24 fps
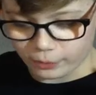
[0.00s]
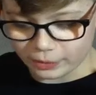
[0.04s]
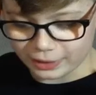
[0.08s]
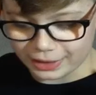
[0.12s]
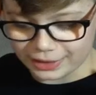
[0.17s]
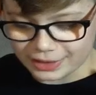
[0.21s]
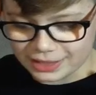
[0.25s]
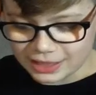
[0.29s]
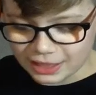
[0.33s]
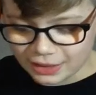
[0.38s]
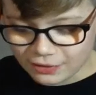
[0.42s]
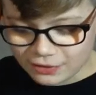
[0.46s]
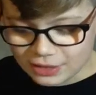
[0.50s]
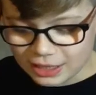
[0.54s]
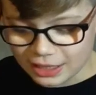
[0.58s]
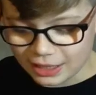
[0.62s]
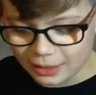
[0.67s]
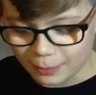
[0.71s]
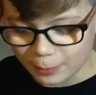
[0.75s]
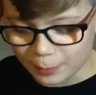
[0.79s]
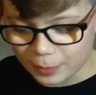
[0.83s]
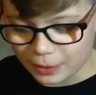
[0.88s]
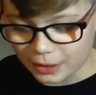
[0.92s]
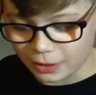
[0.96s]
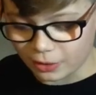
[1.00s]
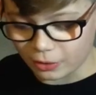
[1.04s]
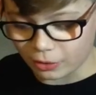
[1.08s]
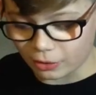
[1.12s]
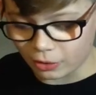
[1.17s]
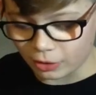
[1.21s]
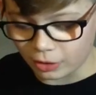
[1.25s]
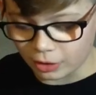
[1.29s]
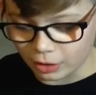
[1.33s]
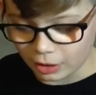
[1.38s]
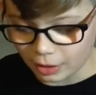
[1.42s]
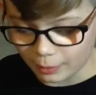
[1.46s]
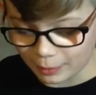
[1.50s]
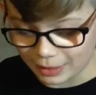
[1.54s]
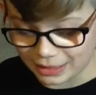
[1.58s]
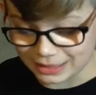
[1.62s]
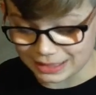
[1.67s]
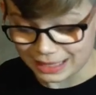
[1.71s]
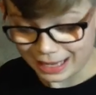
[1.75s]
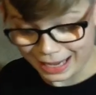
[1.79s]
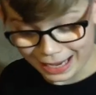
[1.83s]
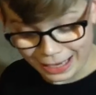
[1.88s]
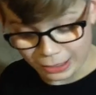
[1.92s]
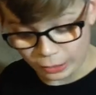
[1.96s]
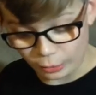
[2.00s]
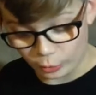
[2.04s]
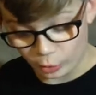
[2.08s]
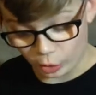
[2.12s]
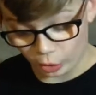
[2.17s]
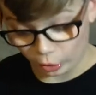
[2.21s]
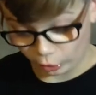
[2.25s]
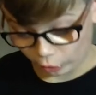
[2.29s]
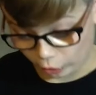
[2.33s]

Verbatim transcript: Instead of typical commands, hey Google